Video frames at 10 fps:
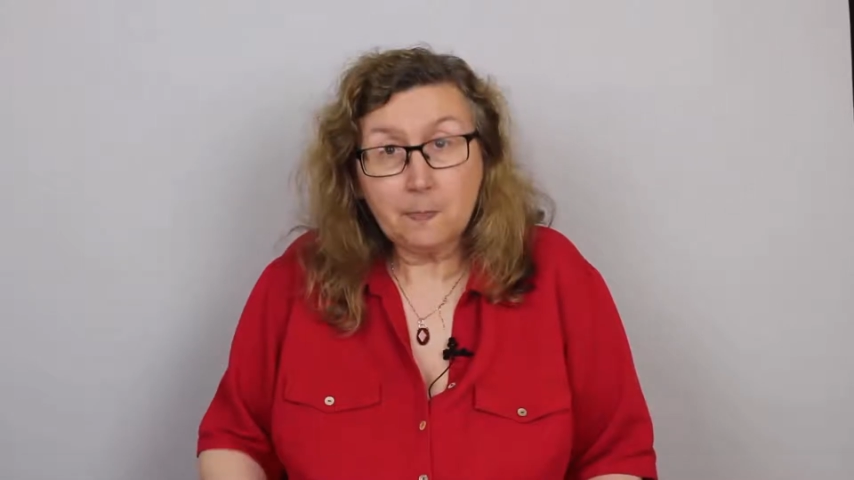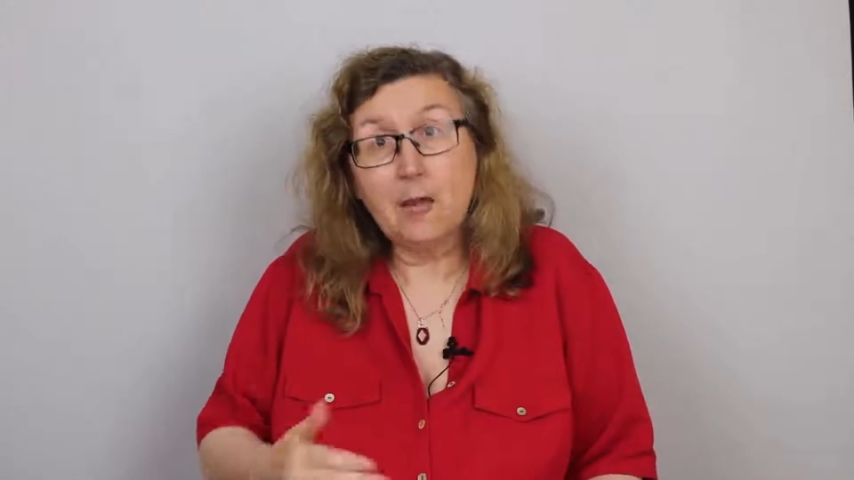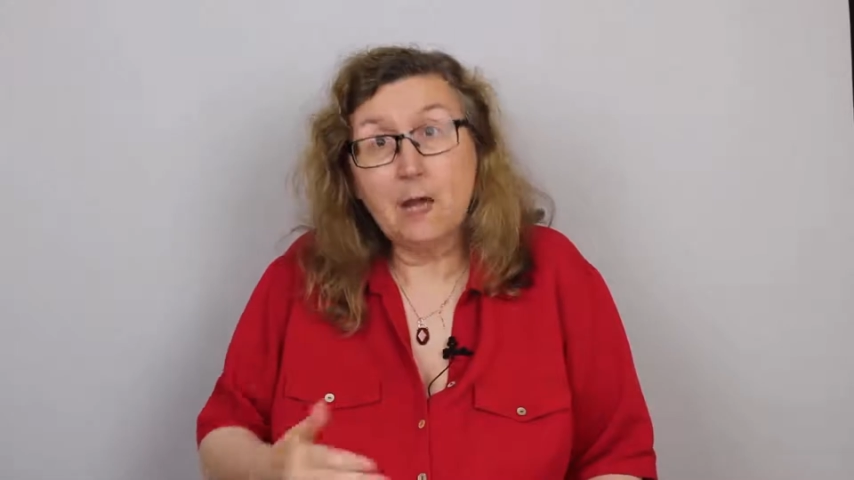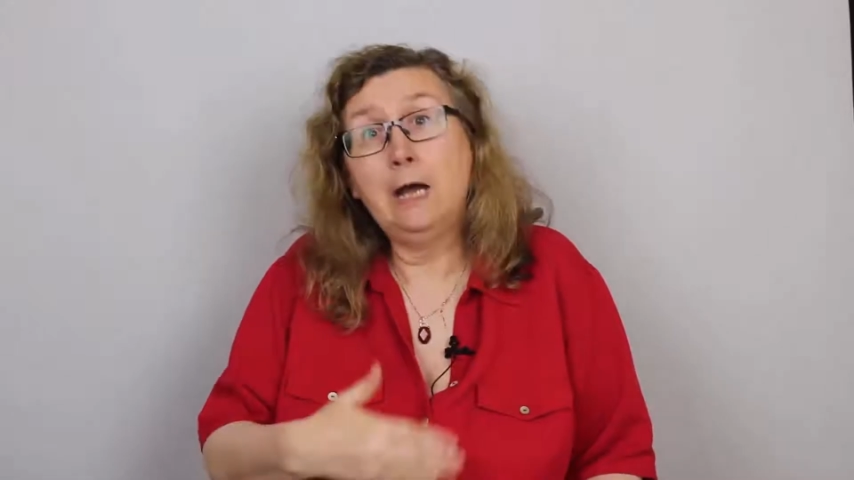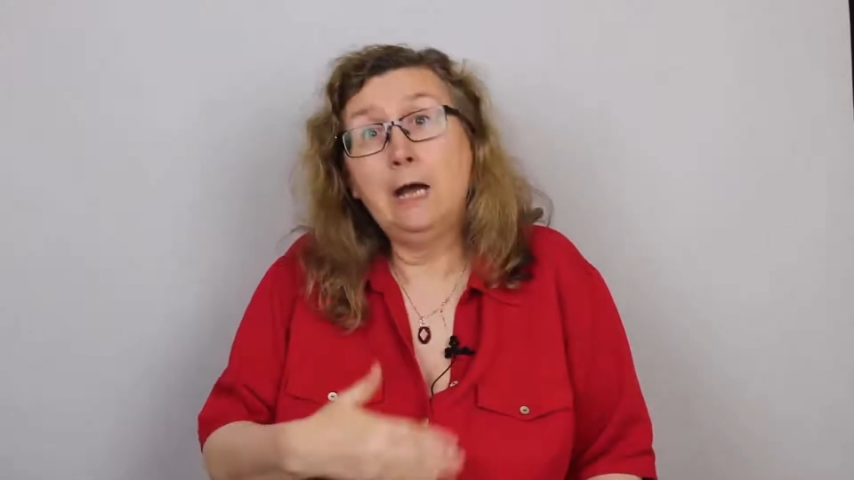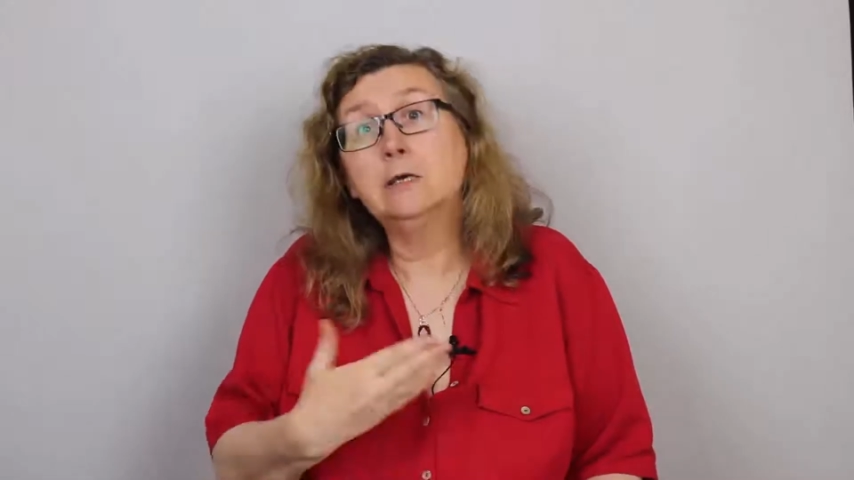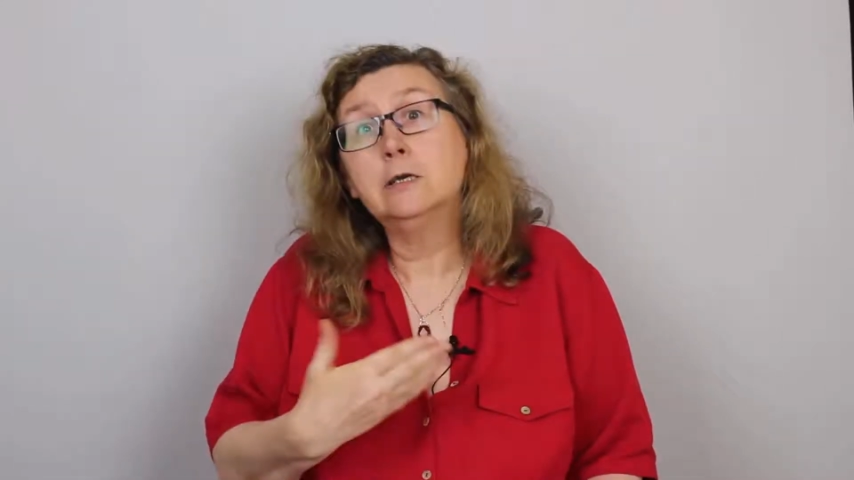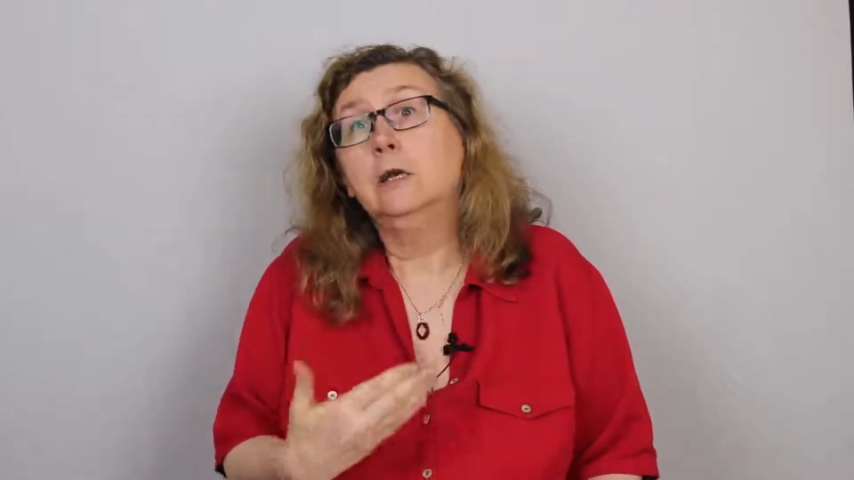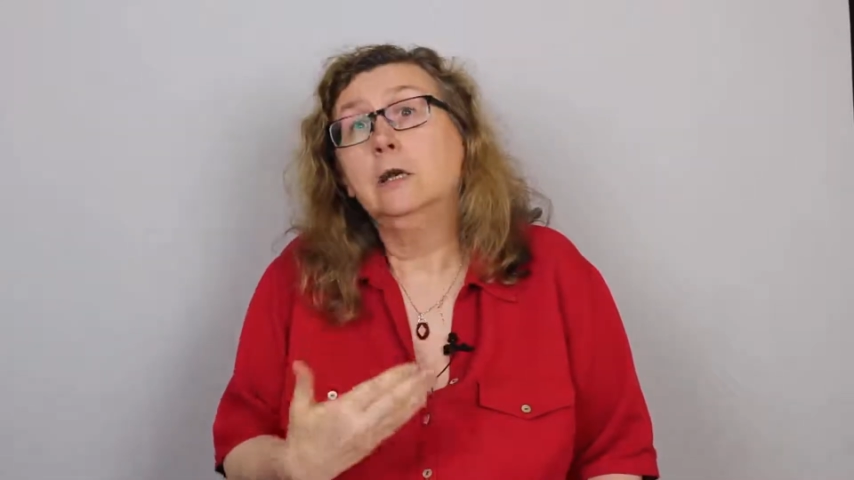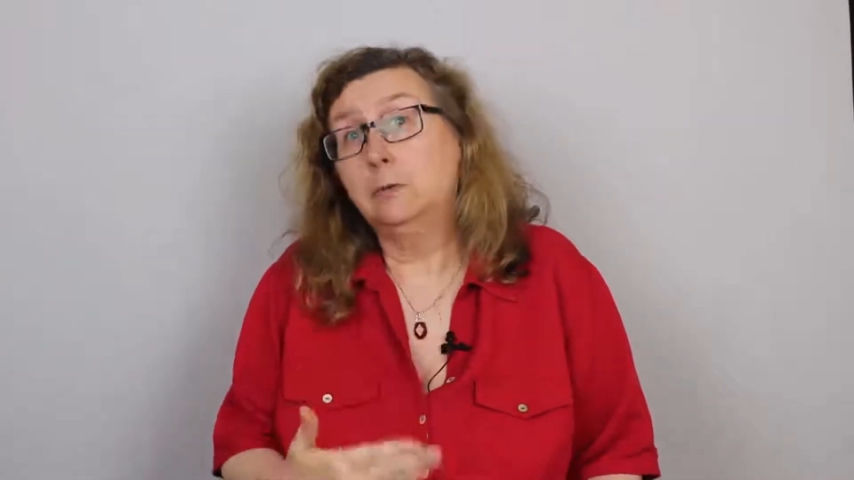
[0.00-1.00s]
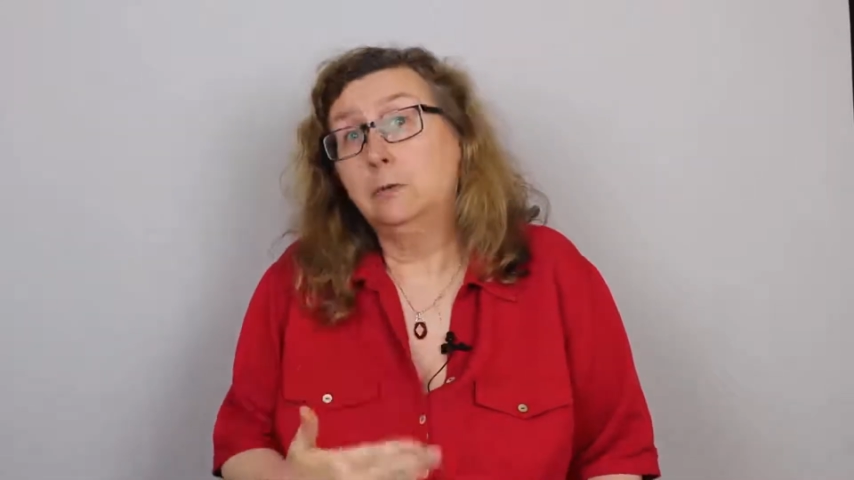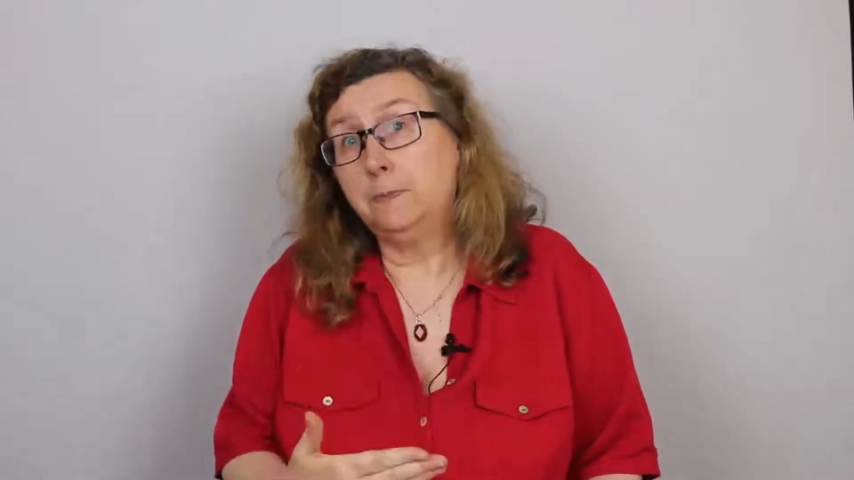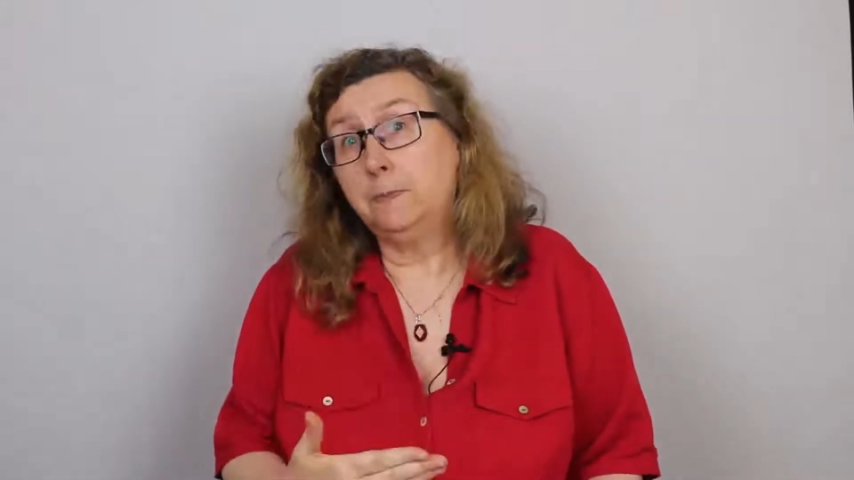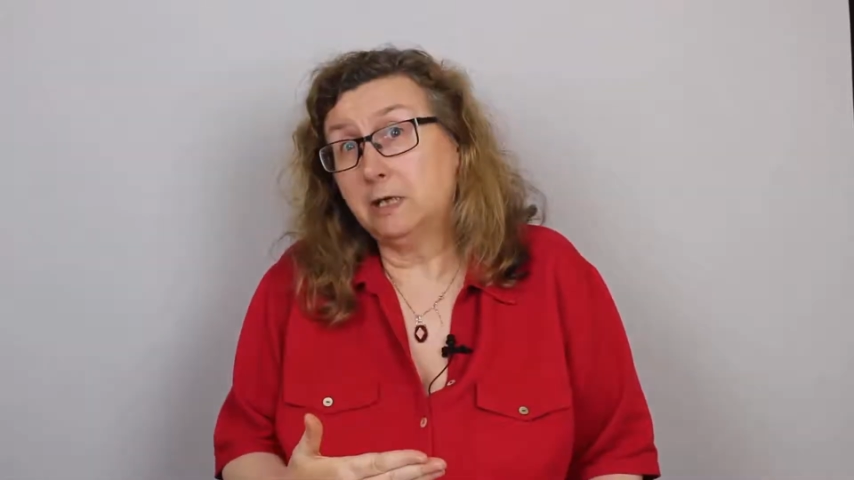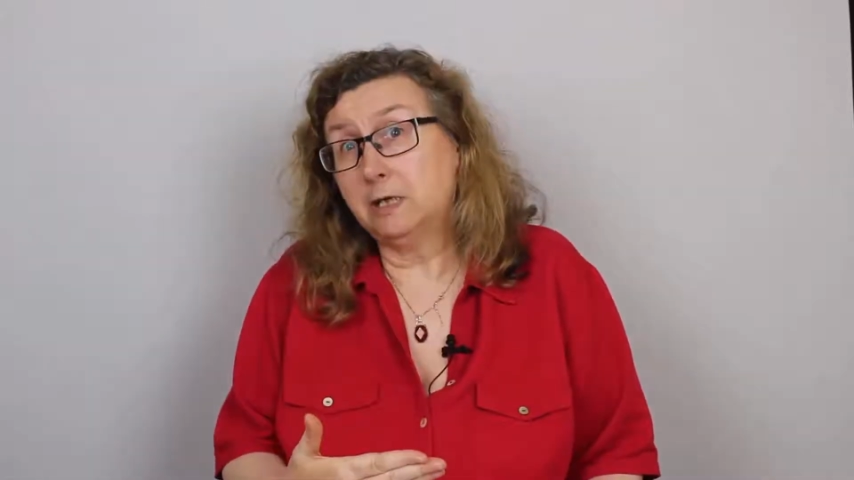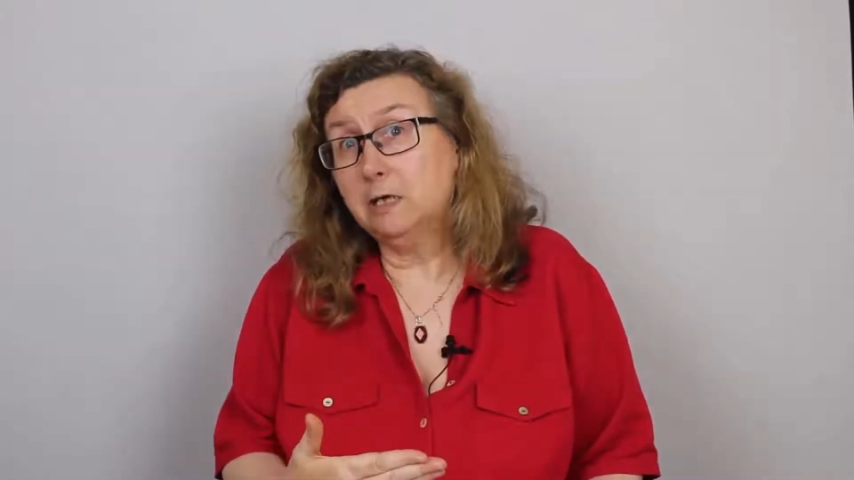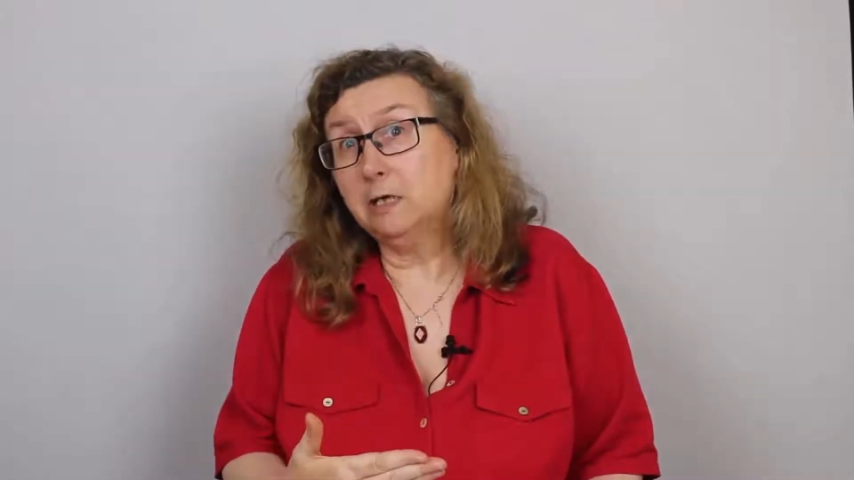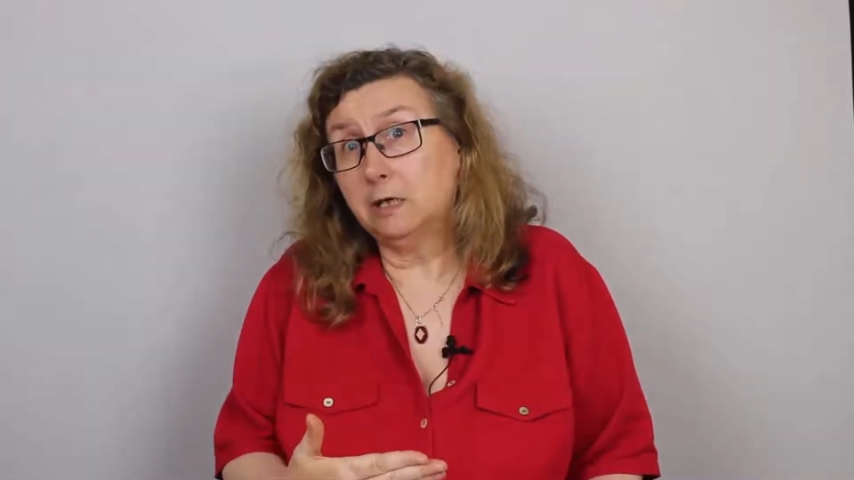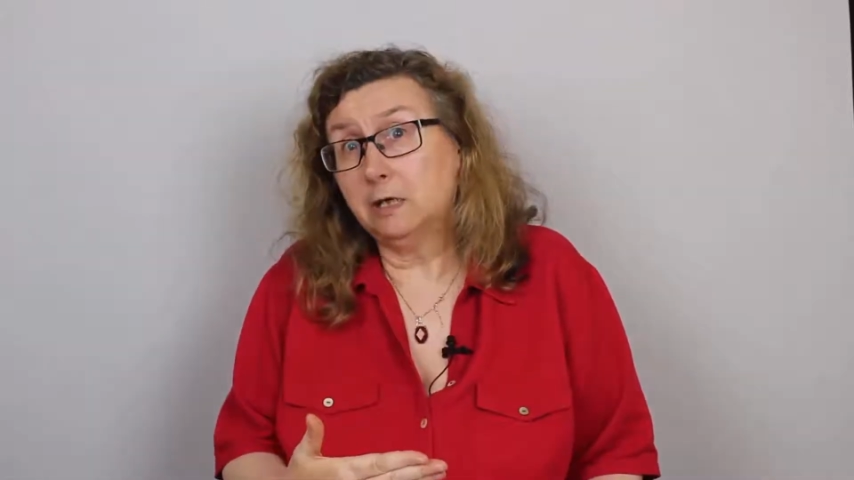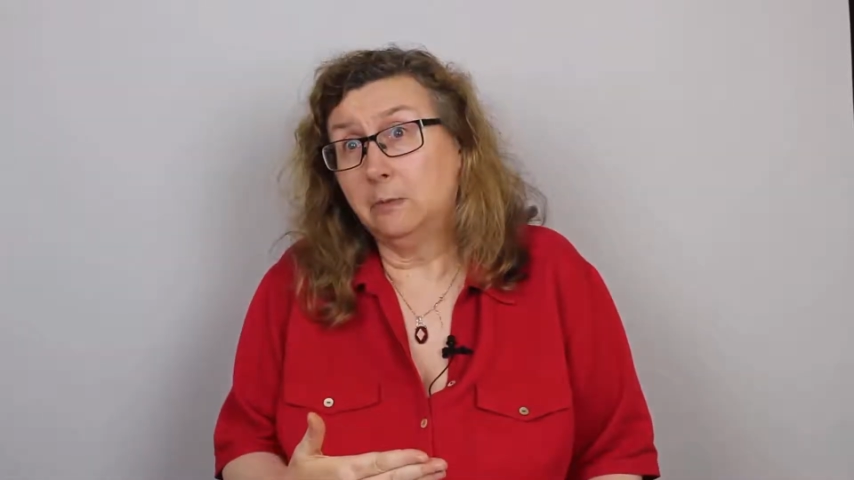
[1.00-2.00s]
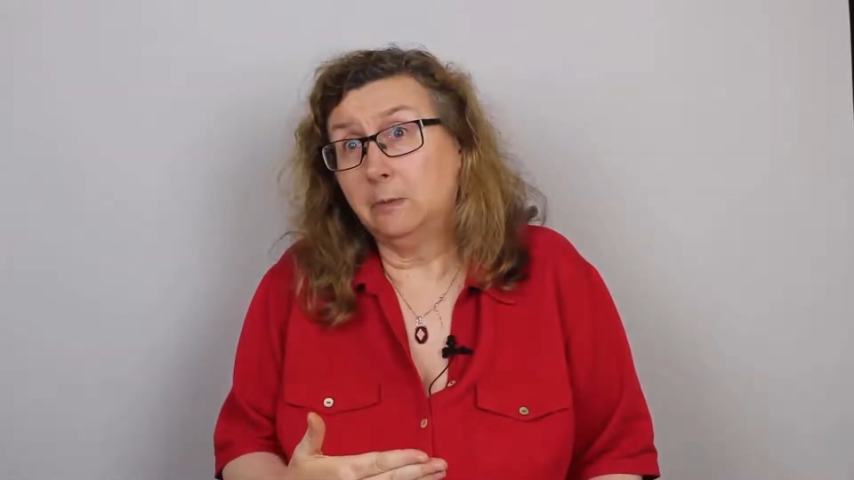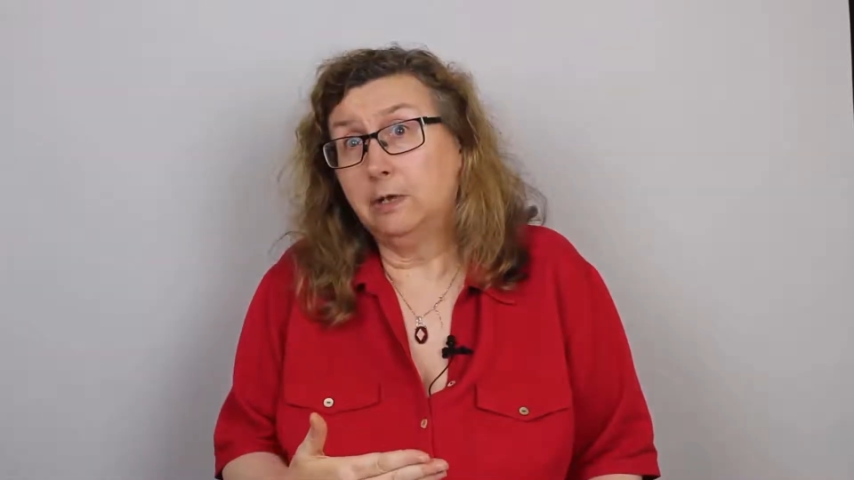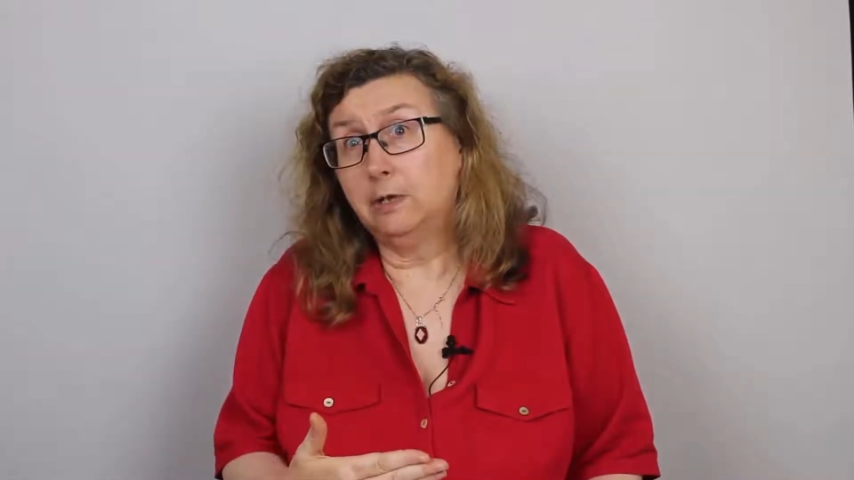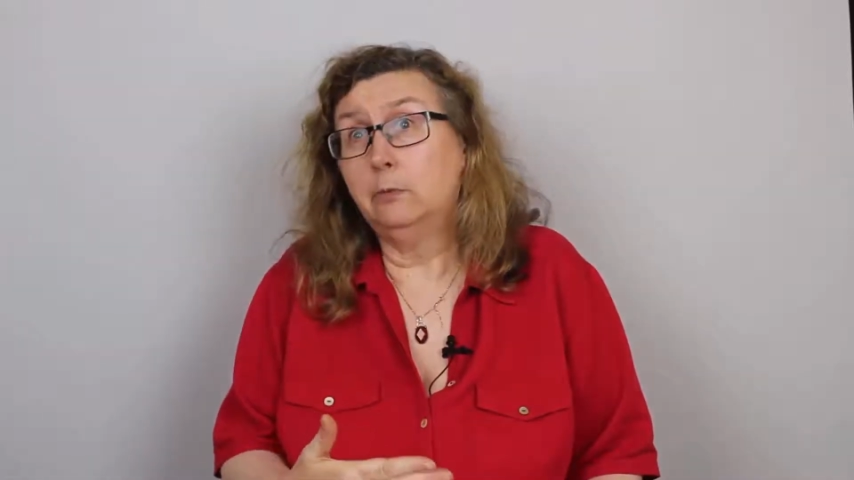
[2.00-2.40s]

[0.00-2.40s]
And the property guardian company